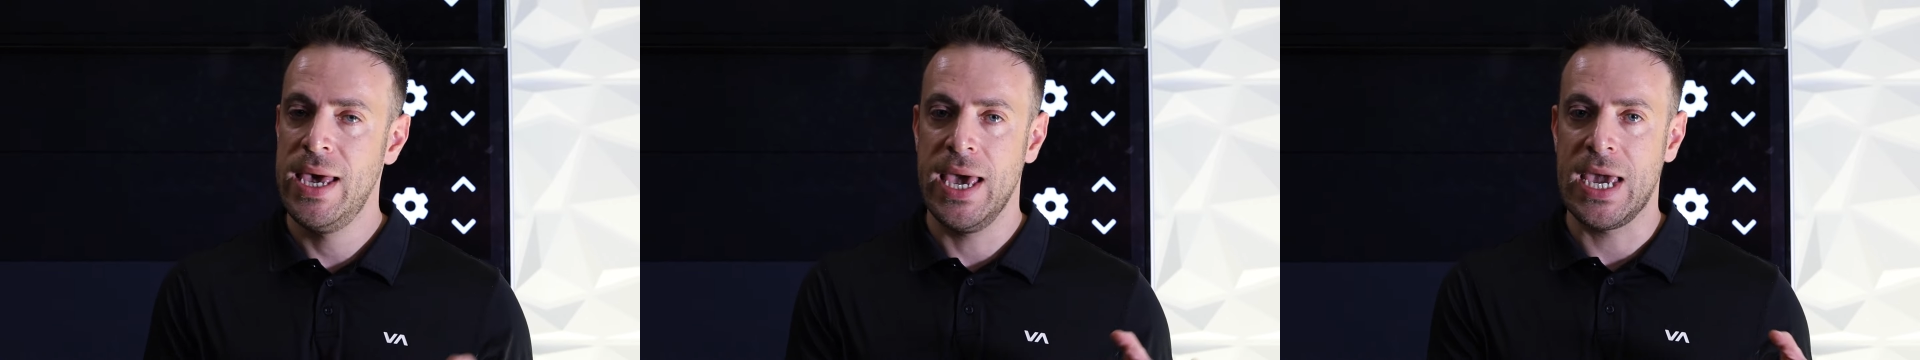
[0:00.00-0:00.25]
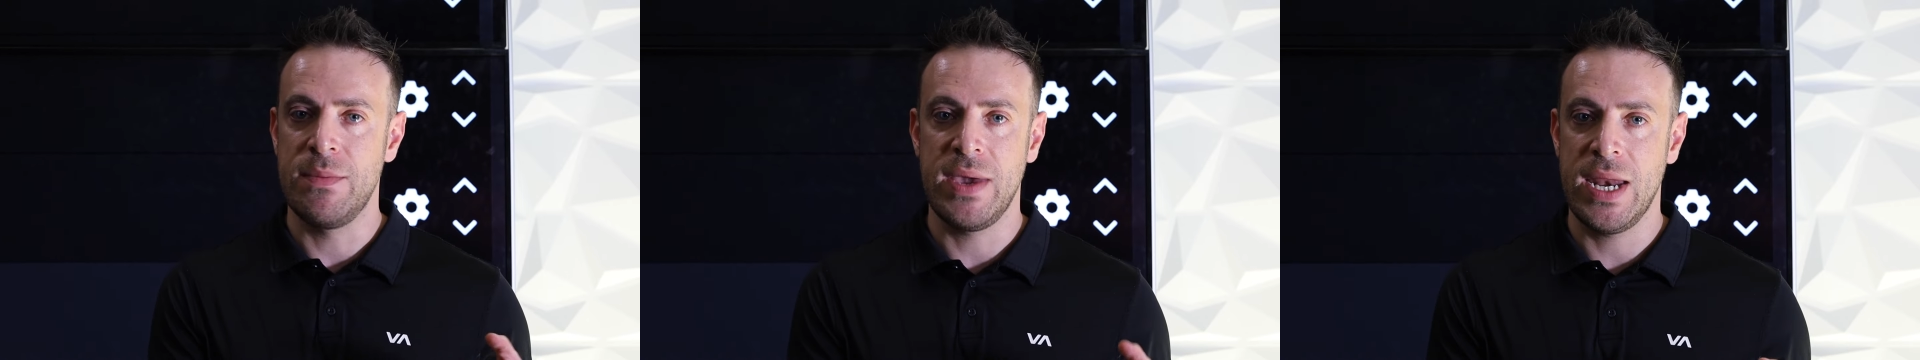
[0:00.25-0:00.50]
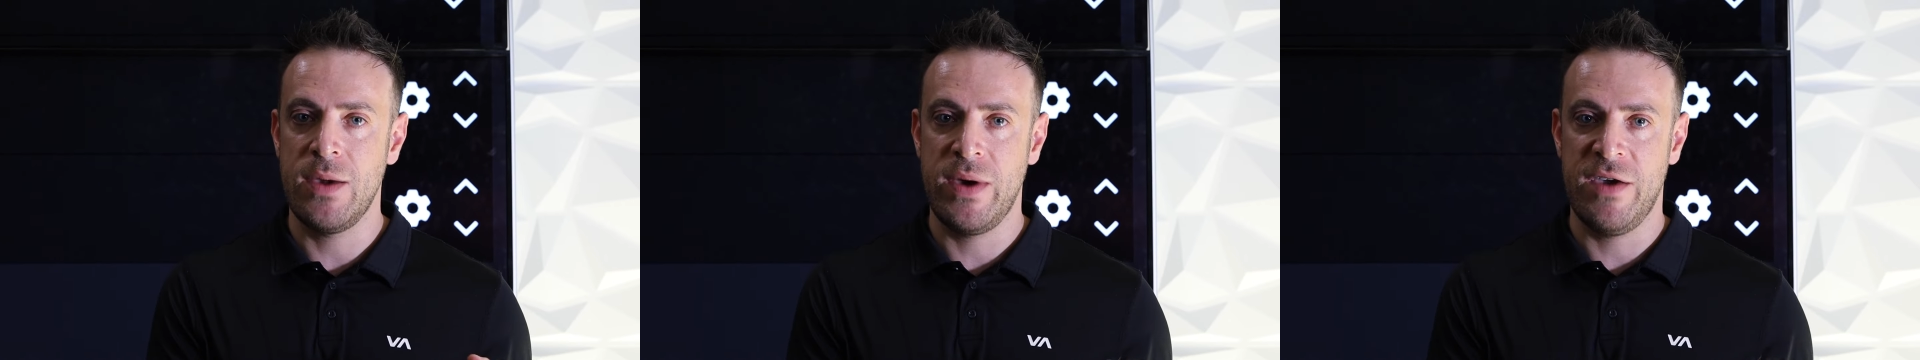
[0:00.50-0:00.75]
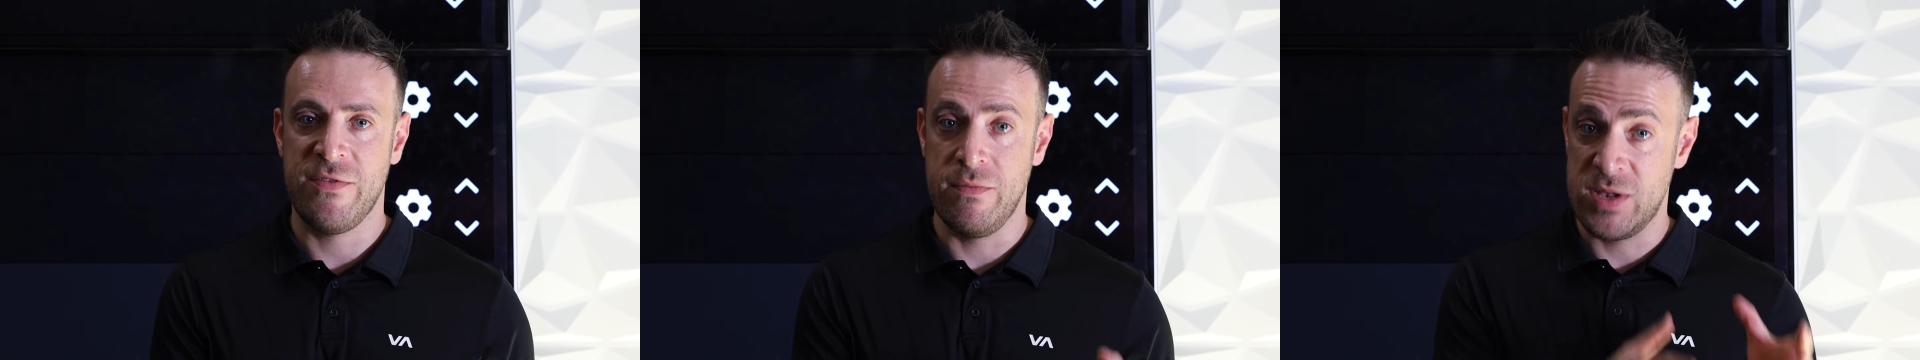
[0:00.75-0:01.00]
it can be
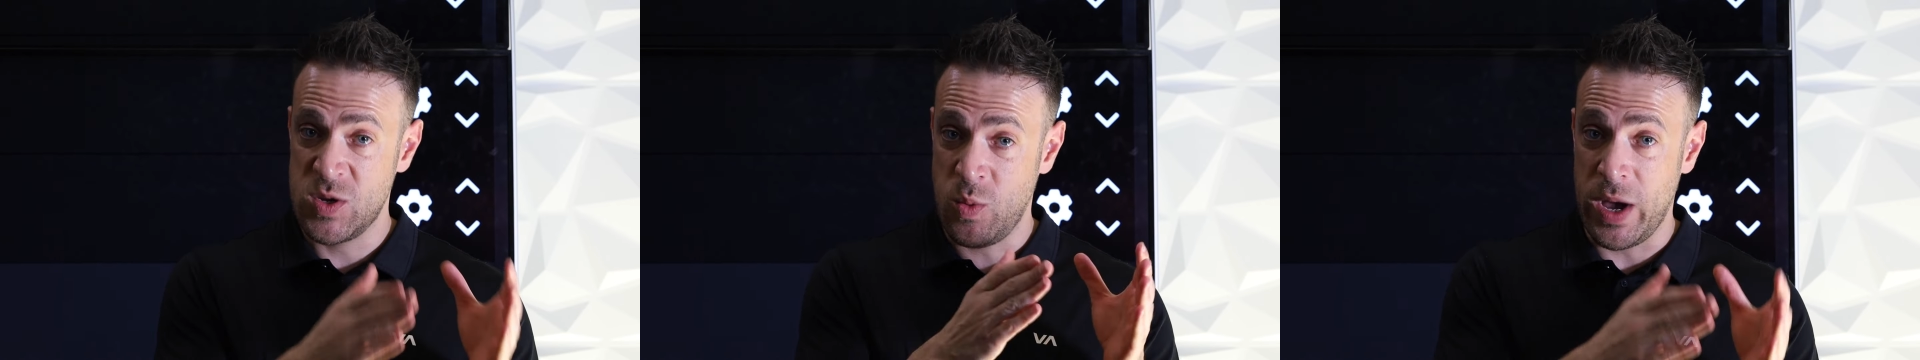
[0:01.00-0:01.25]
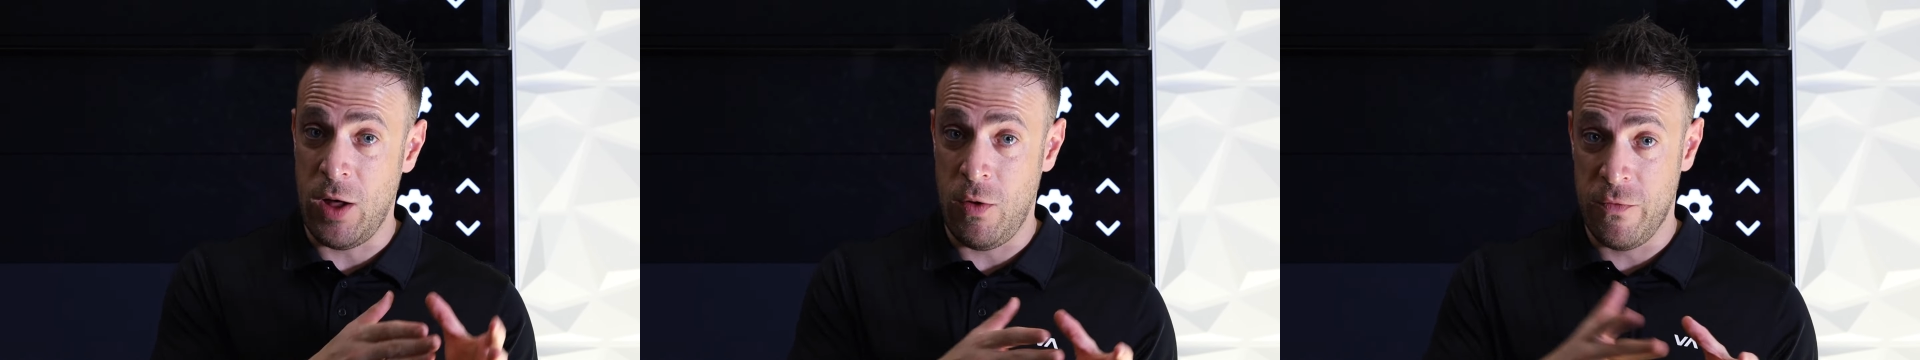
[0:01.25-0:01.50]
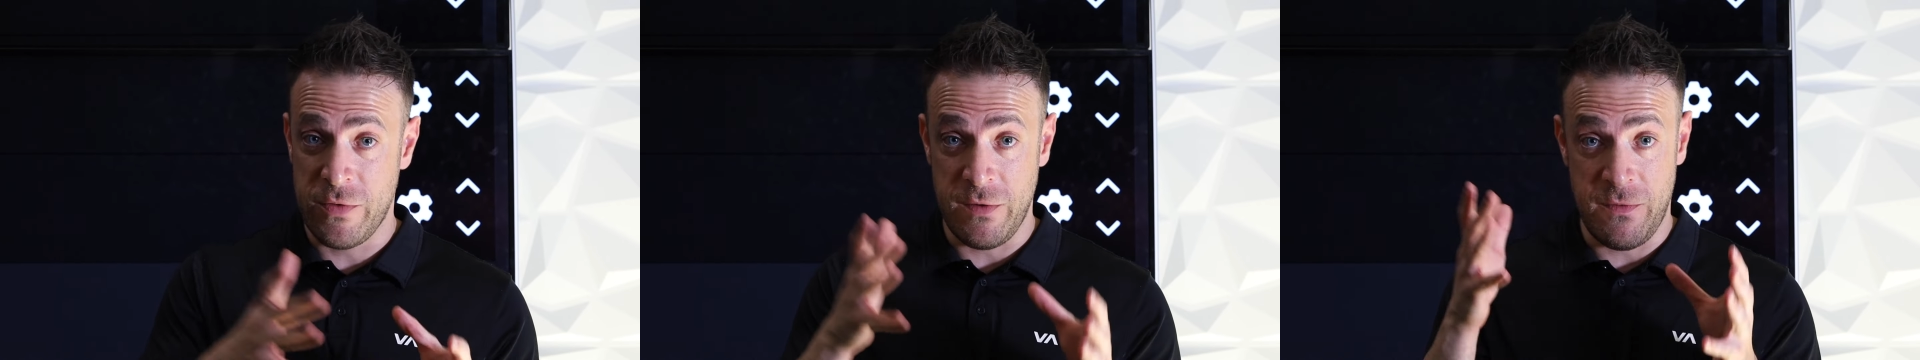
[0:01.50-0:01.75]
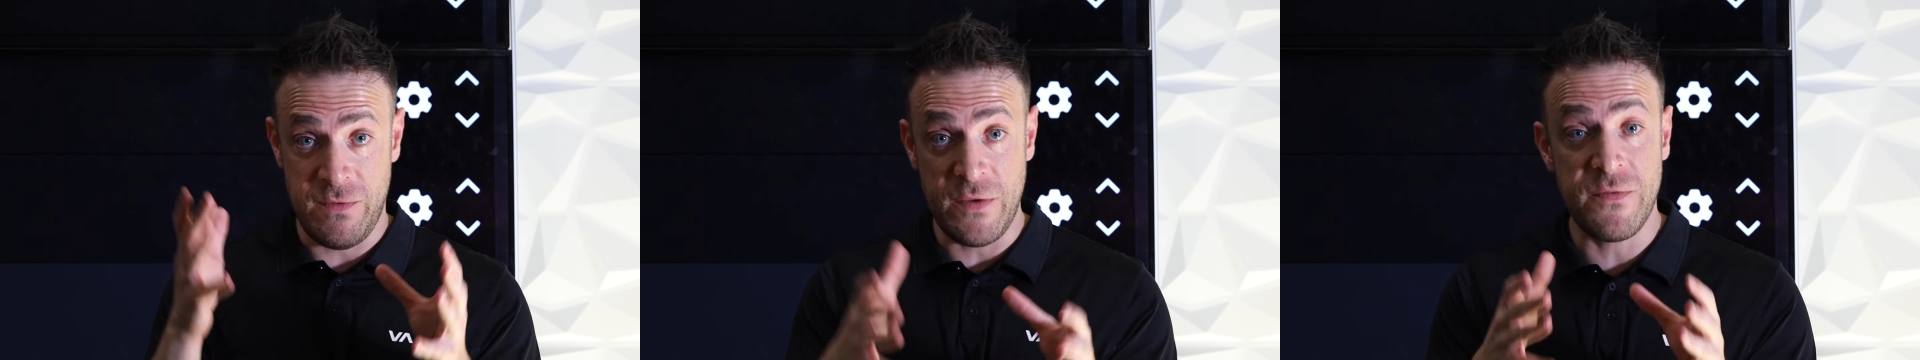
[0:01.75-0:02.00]
anywhere from 12 to
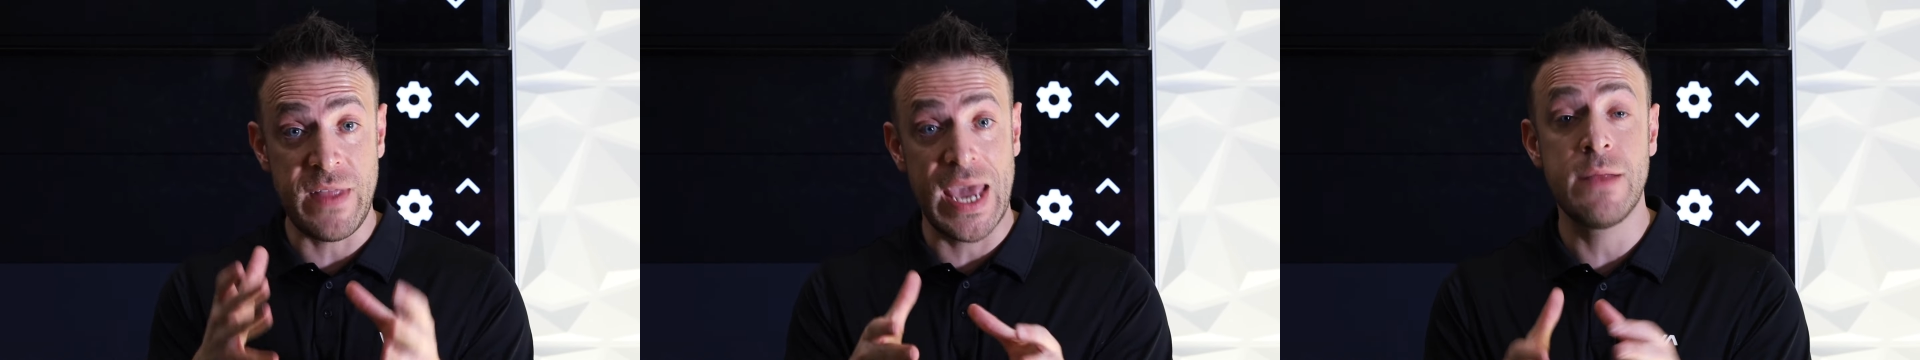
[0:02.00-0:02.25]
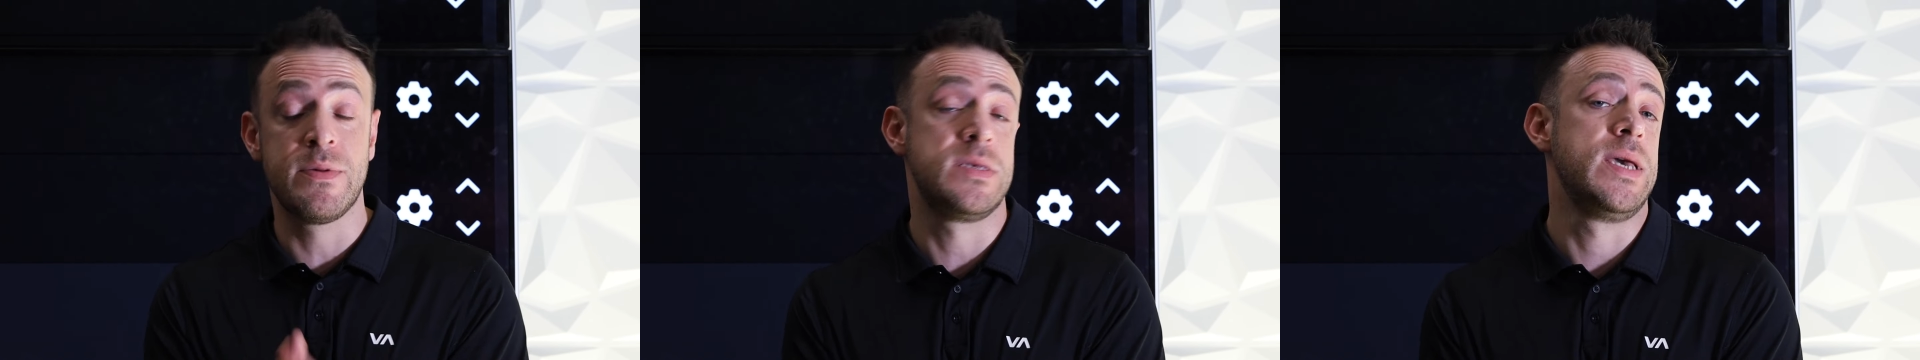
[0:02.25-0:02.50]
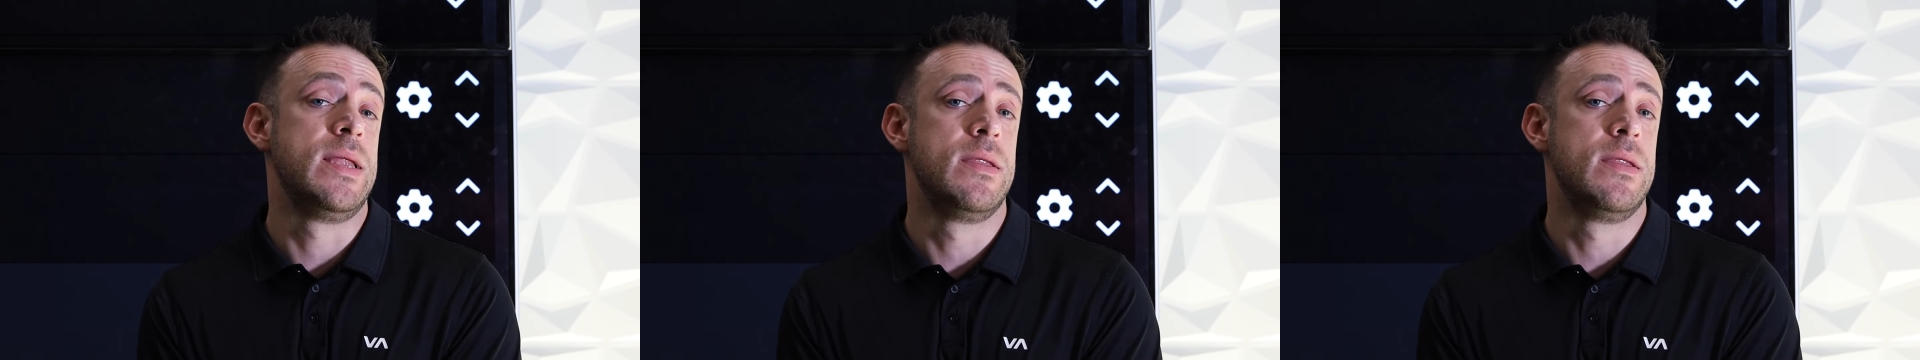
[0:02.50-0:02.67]
15%